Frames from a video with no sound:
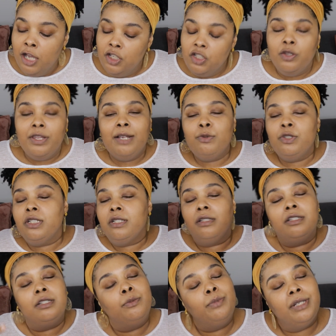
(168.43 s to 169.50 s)
So that was just a
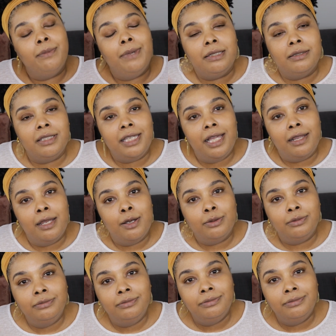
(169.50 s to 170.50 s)
little bit about the yellow.